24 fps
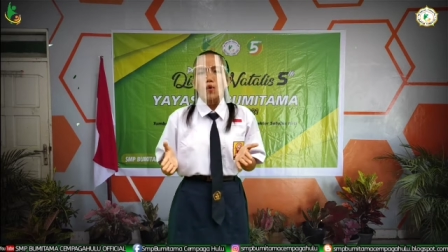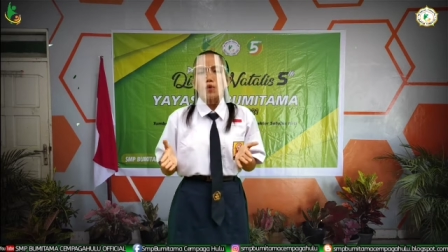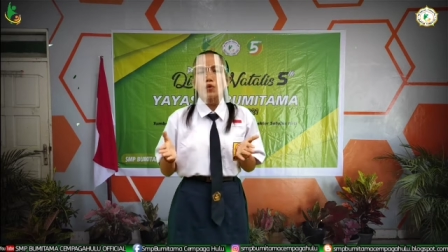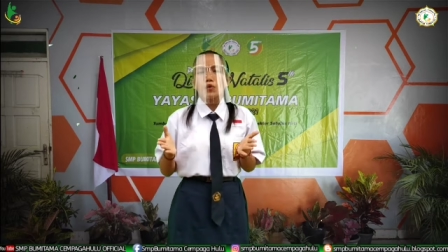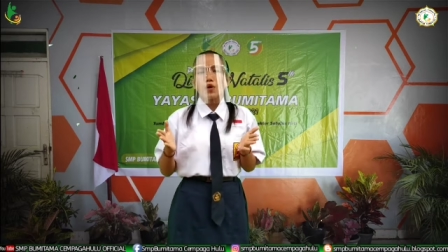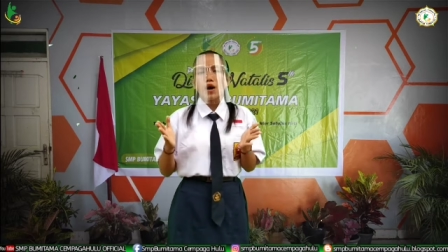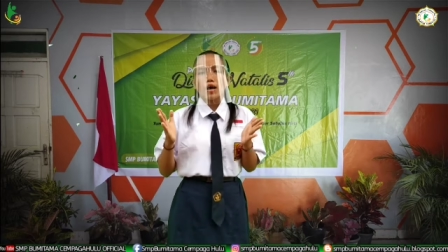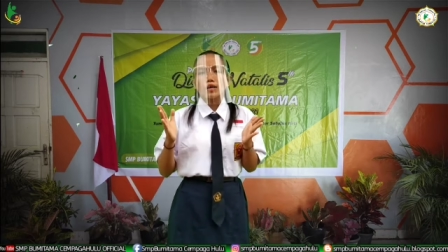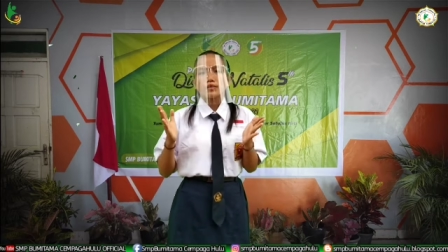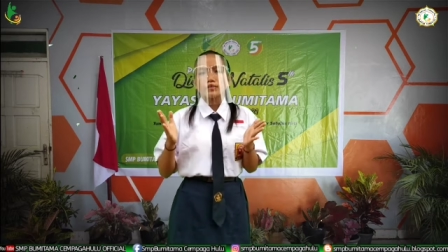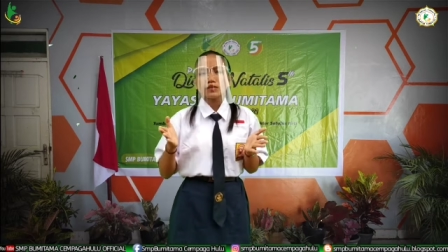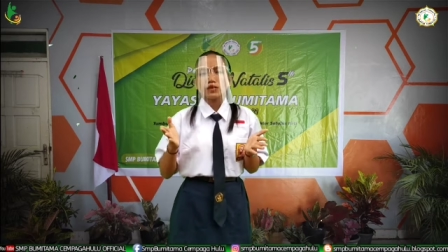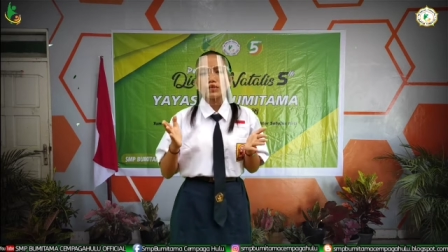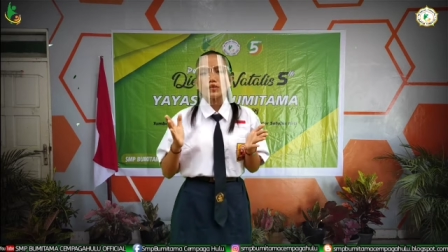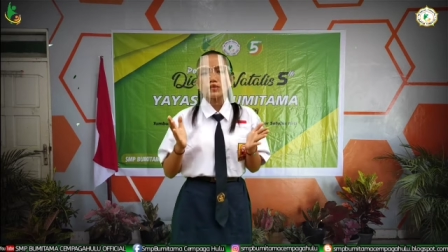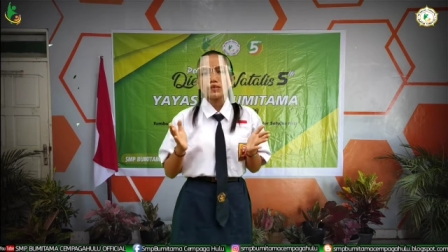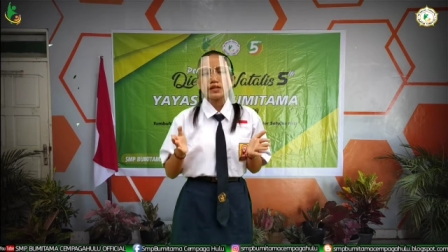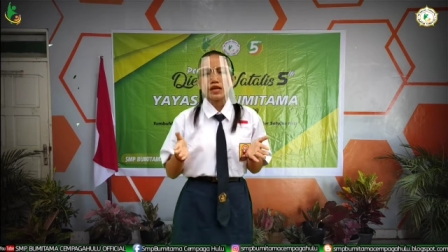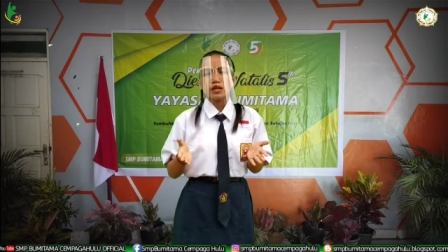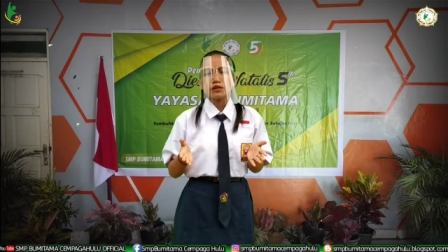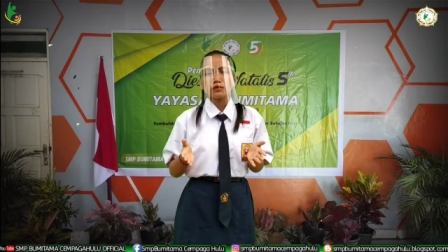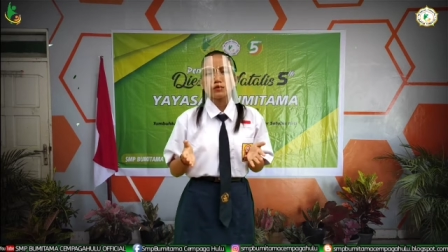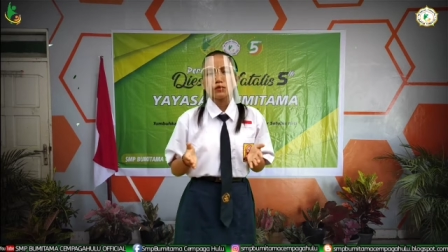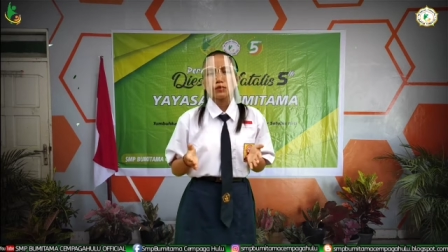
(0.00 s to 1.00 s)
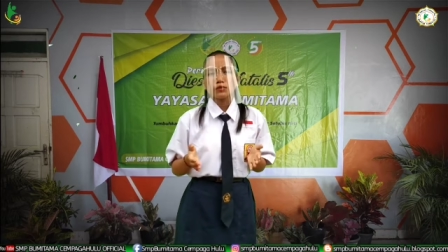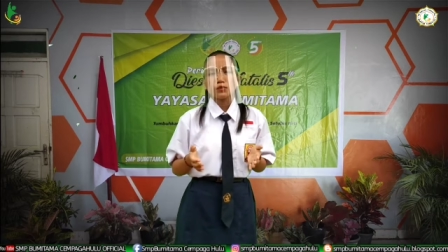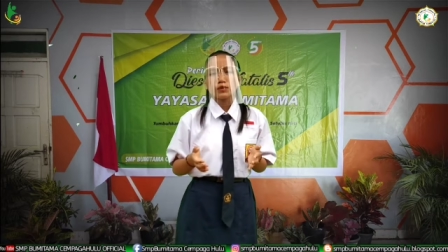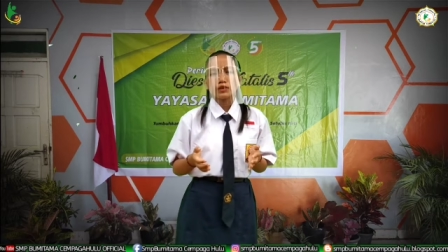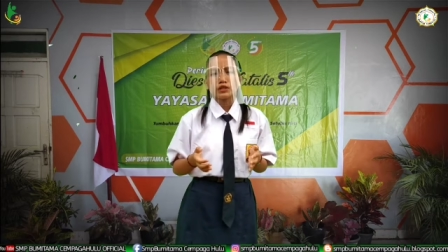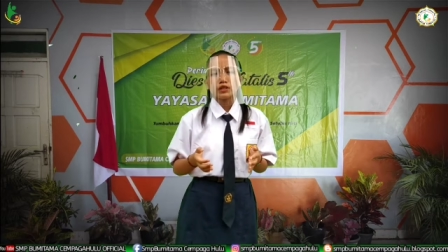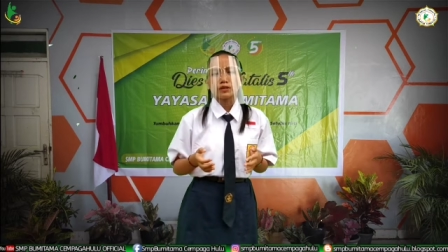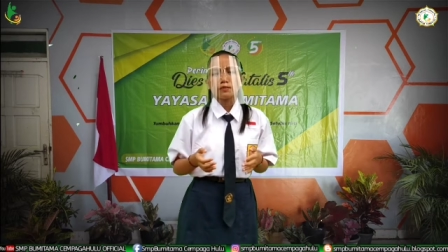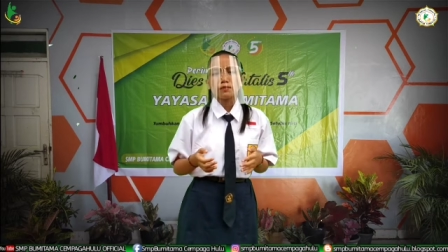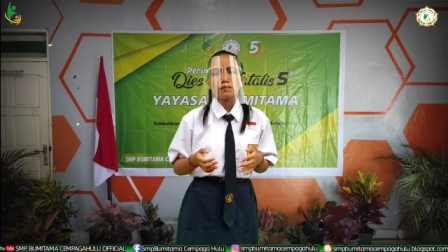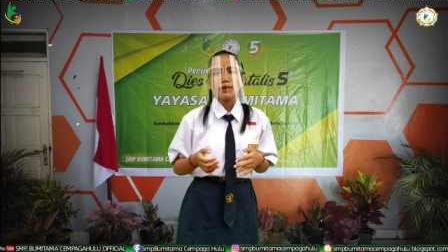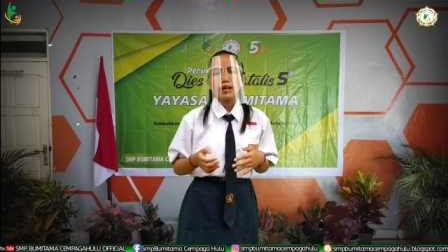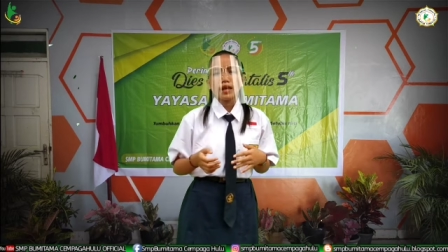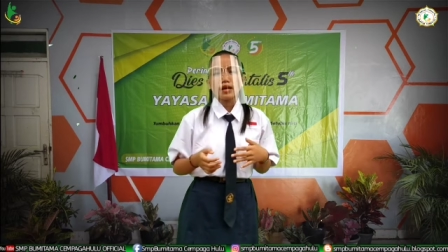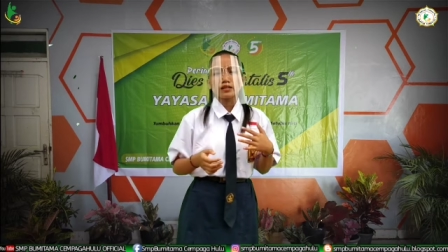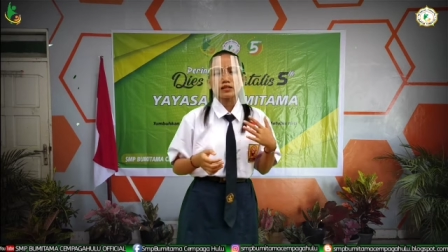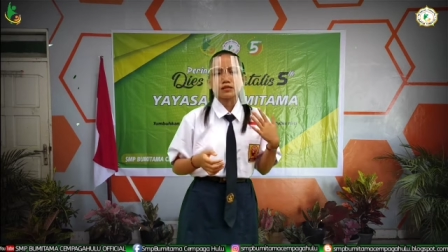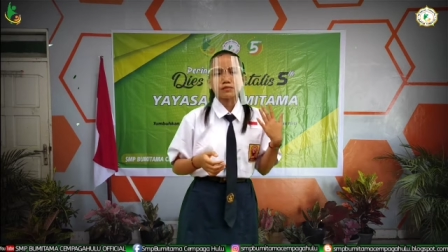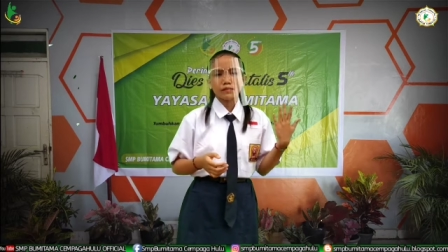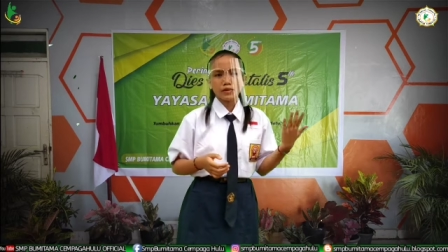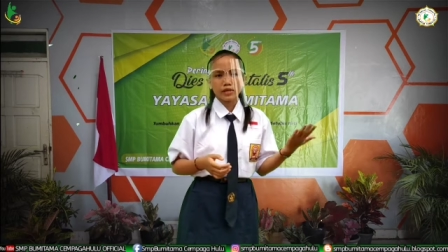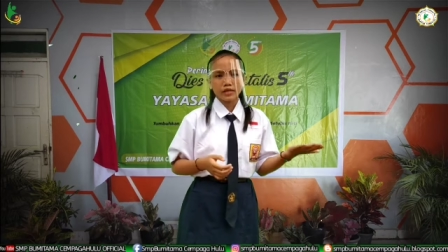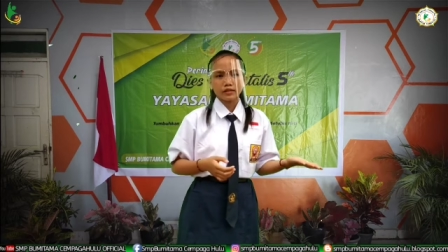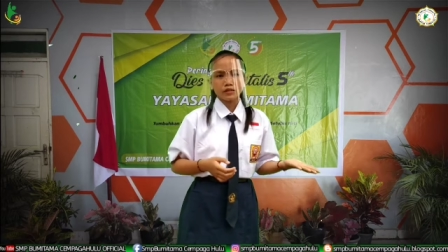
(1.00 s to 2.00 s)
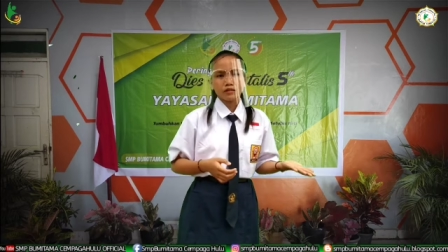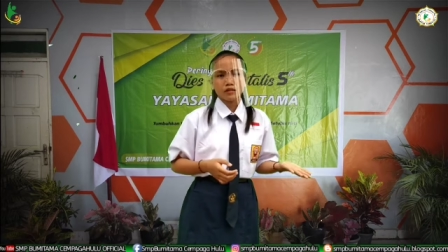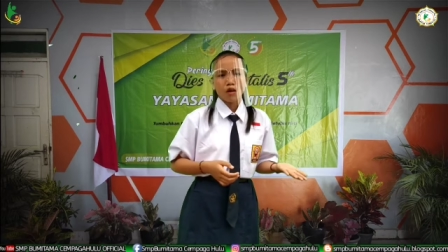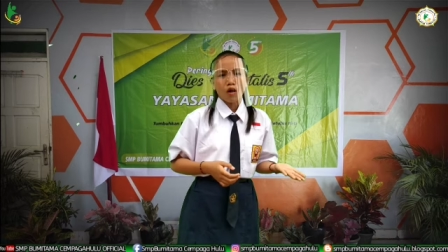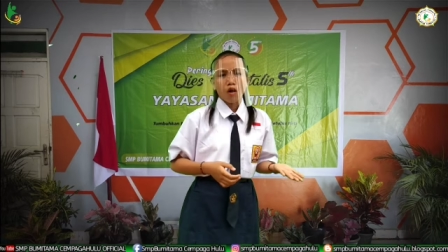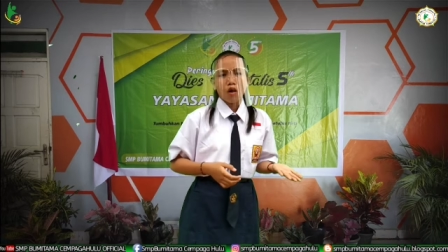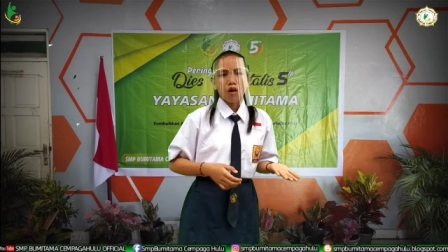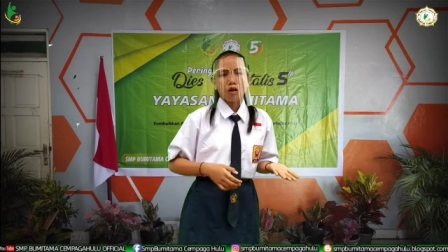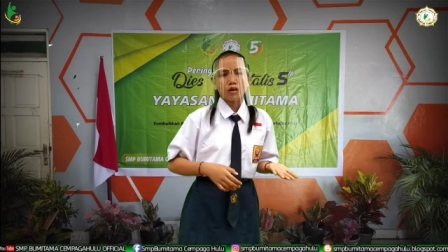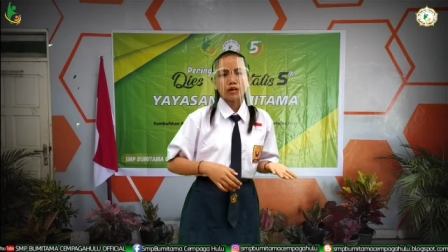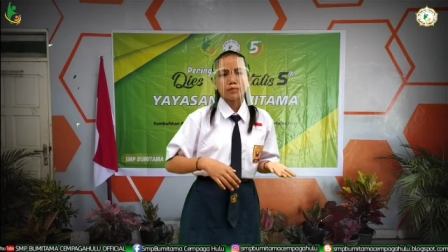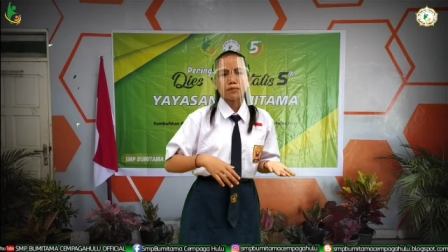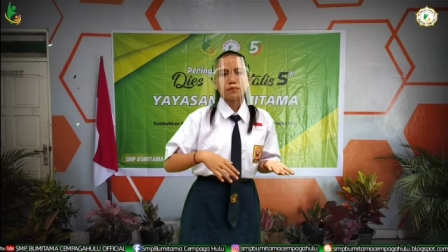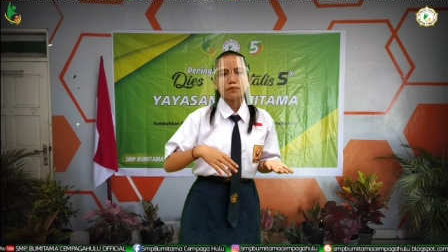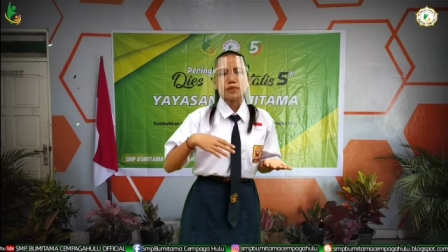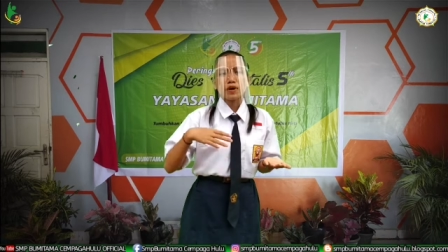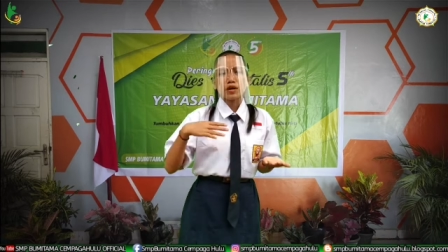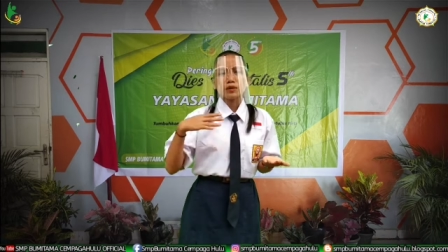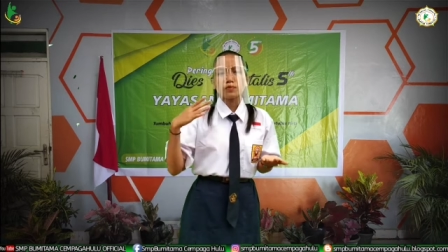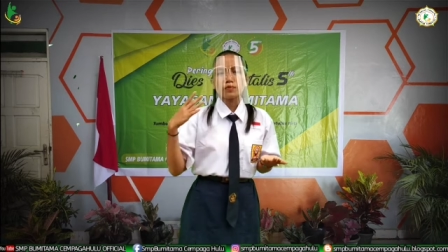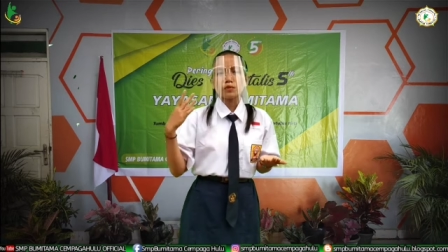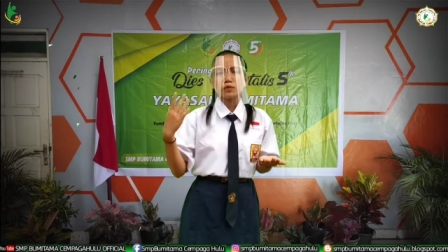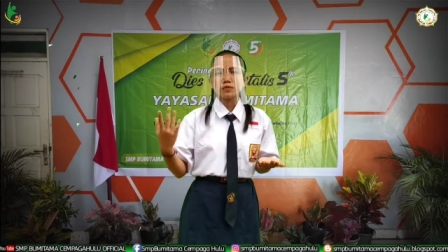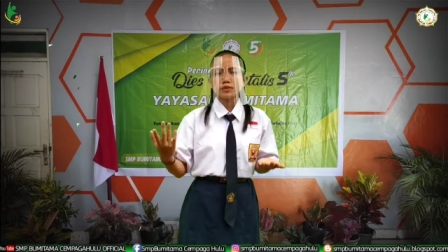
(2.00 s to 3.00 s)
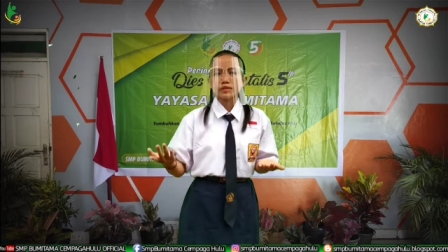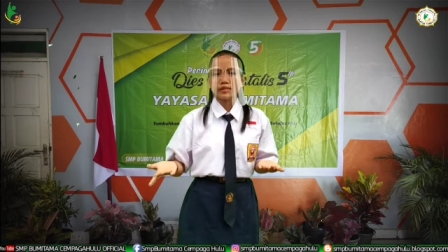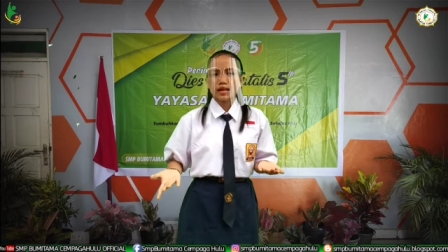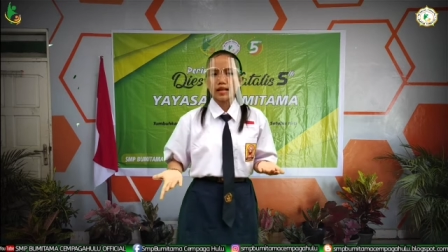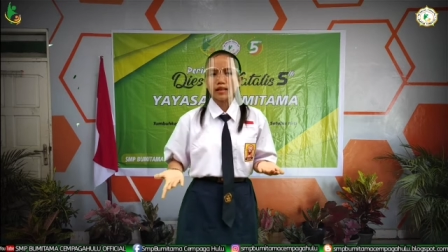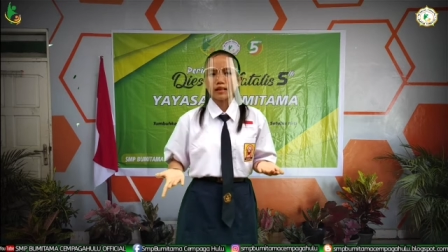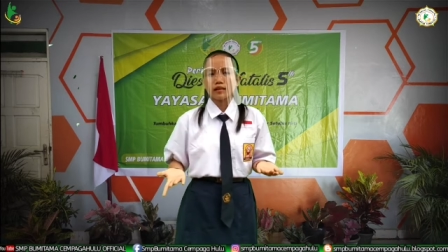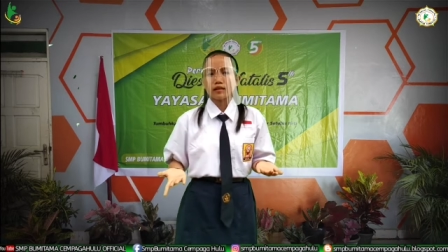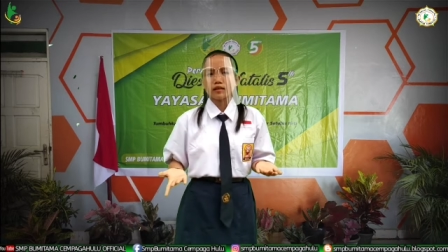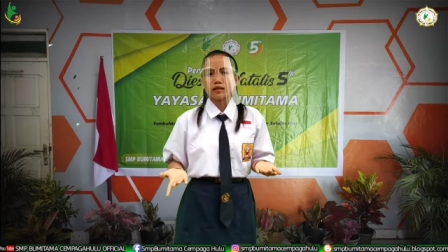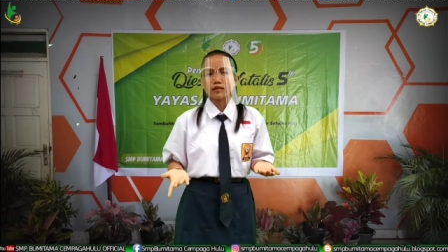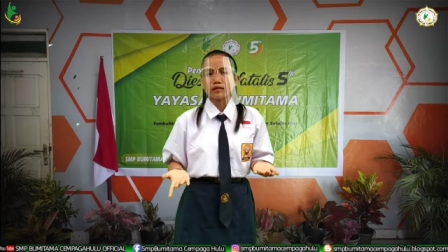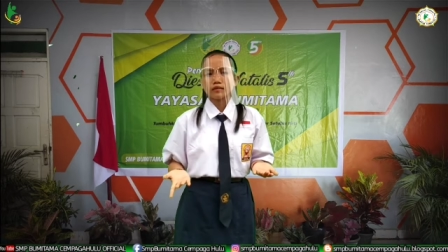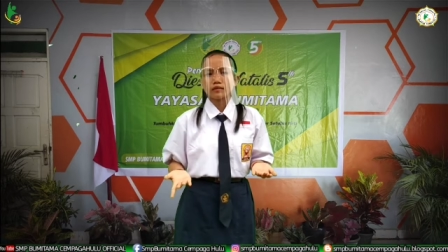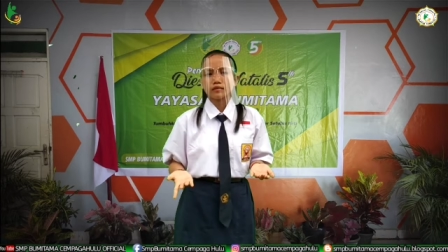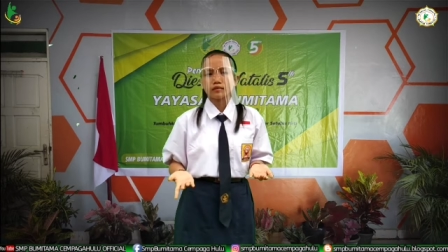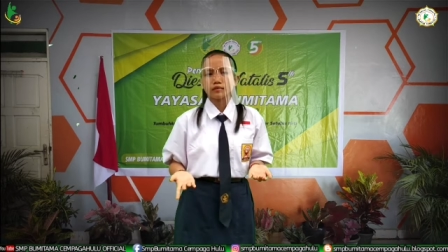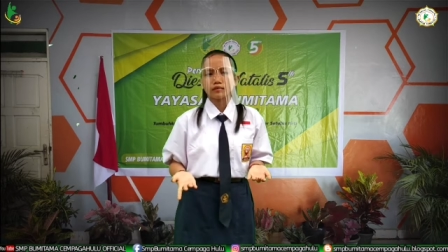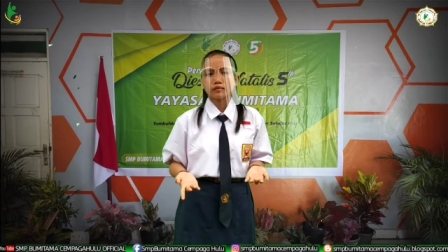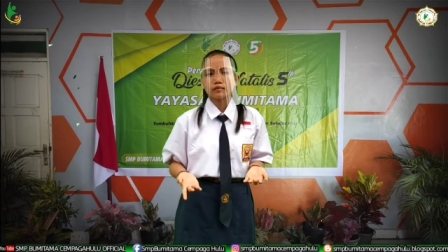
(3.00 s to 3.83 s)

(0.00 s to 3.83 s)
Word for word: who associate with a blacksmith or a perfume seller.